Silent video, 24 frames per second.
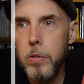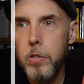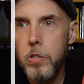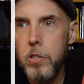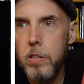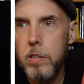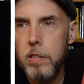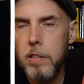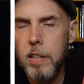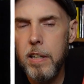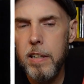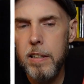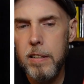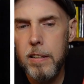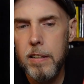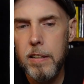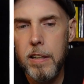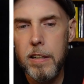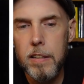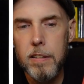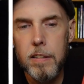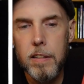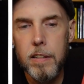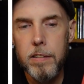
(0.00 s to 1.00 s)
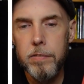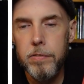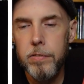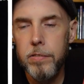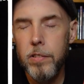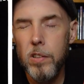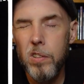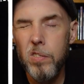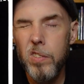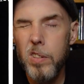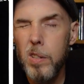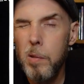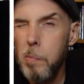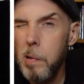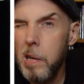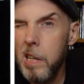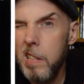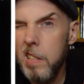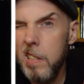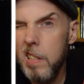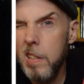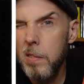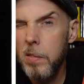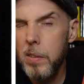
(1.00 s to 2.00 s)
which has gotten a lot of love over the
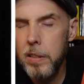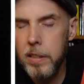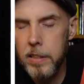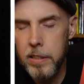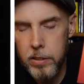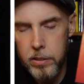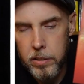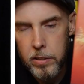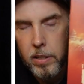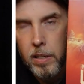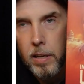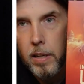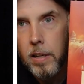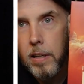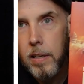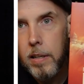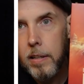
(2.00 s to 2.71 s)
past several years.